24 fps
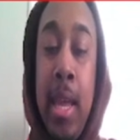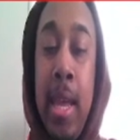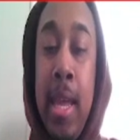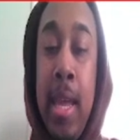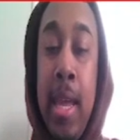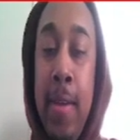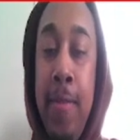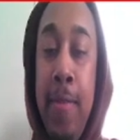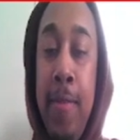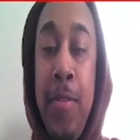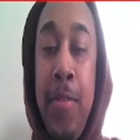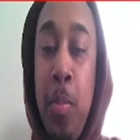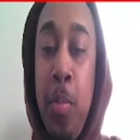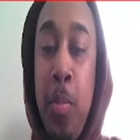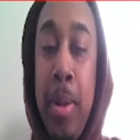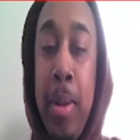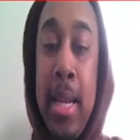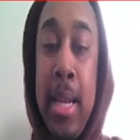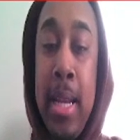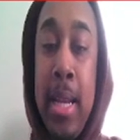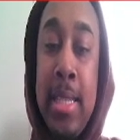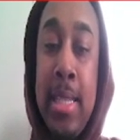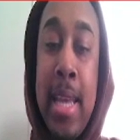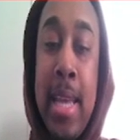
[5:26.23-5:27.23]
If you
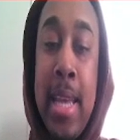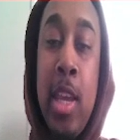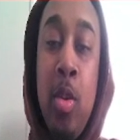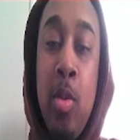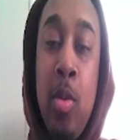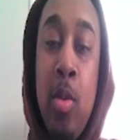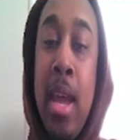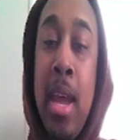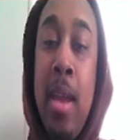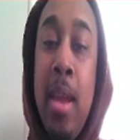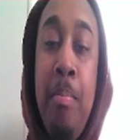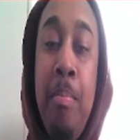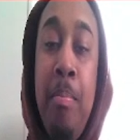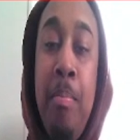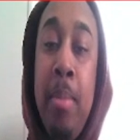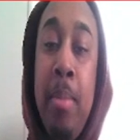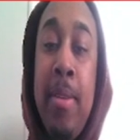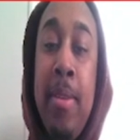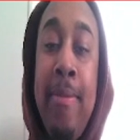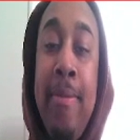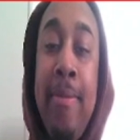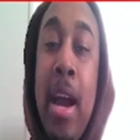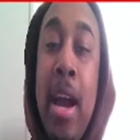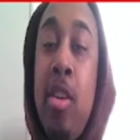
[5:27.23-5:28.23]
play this deck, you can bump
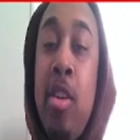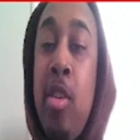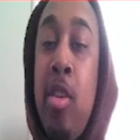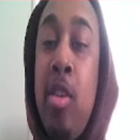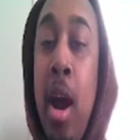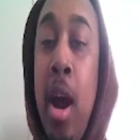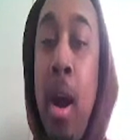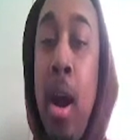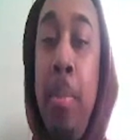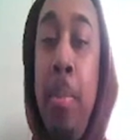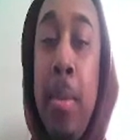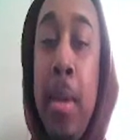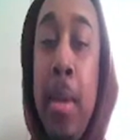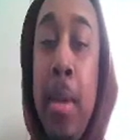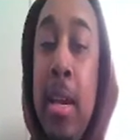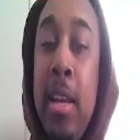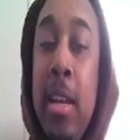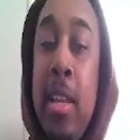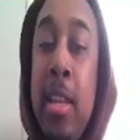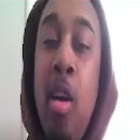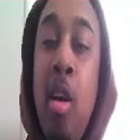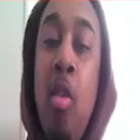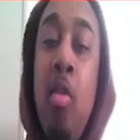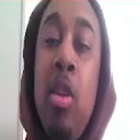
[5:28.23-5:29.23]
Diviner up.
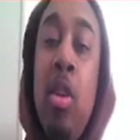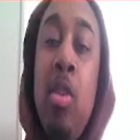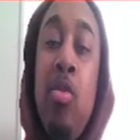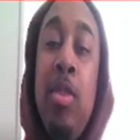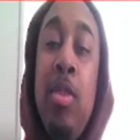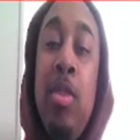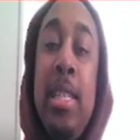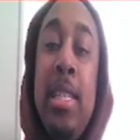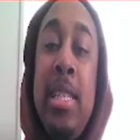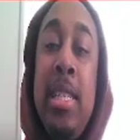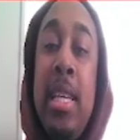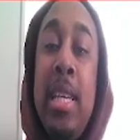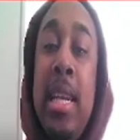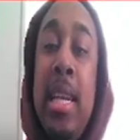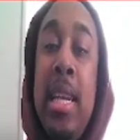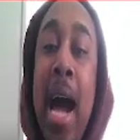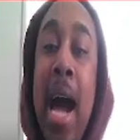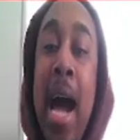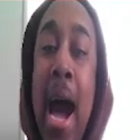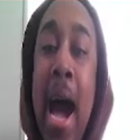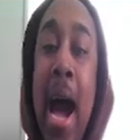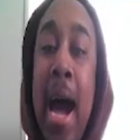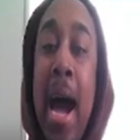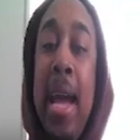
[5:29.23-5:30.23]
The only reason
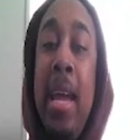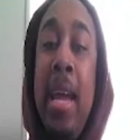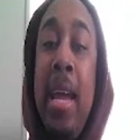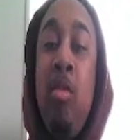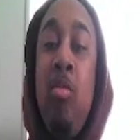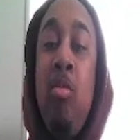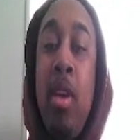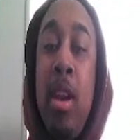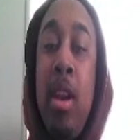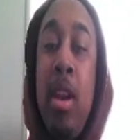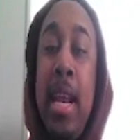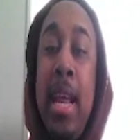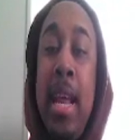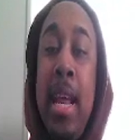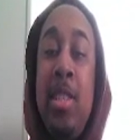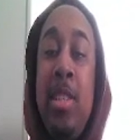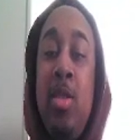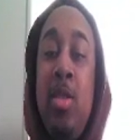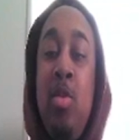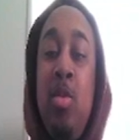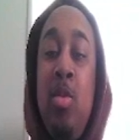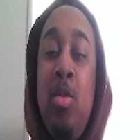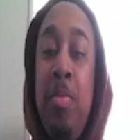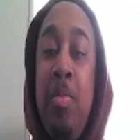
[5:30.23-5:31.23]
I run it at
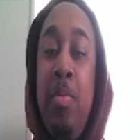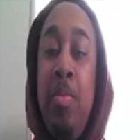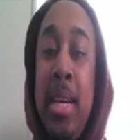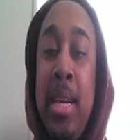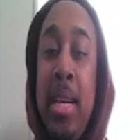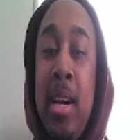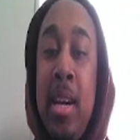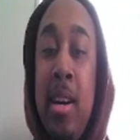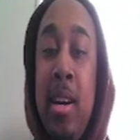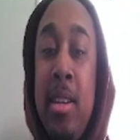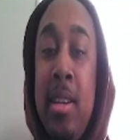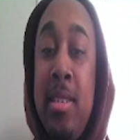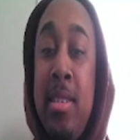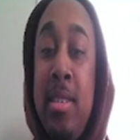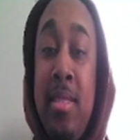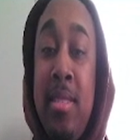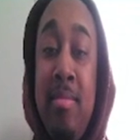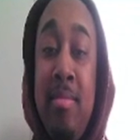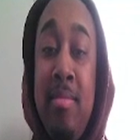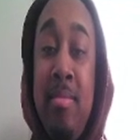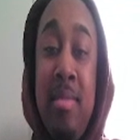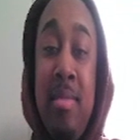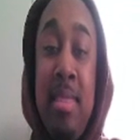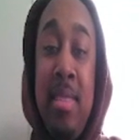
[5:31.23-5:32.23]
2
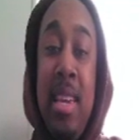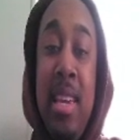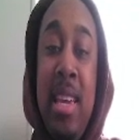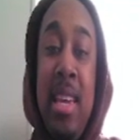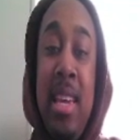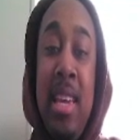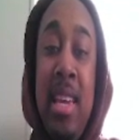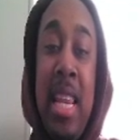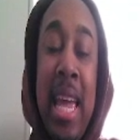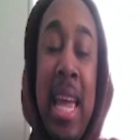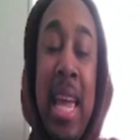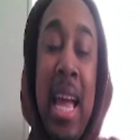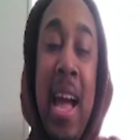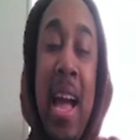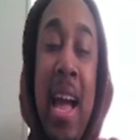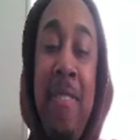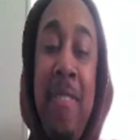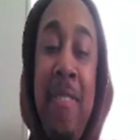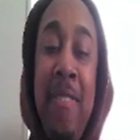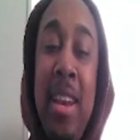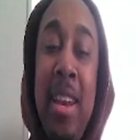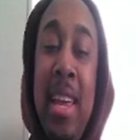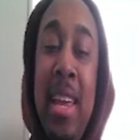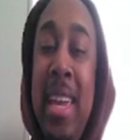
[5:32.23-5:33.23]
because, like, I
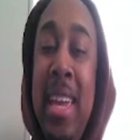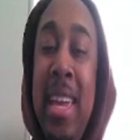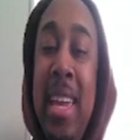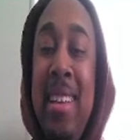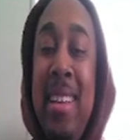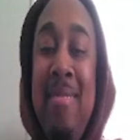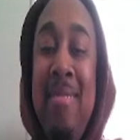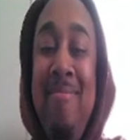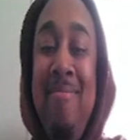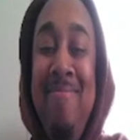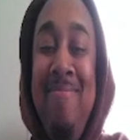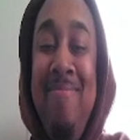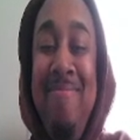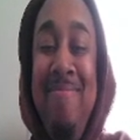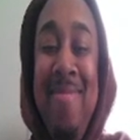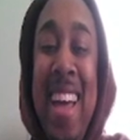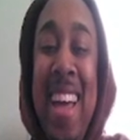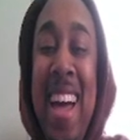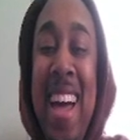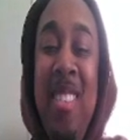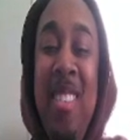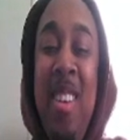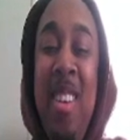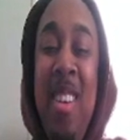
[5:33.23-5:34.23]
feel like,
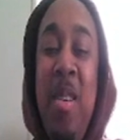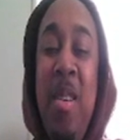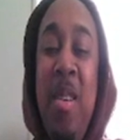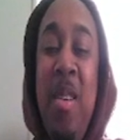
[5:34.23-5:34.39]
I don't know.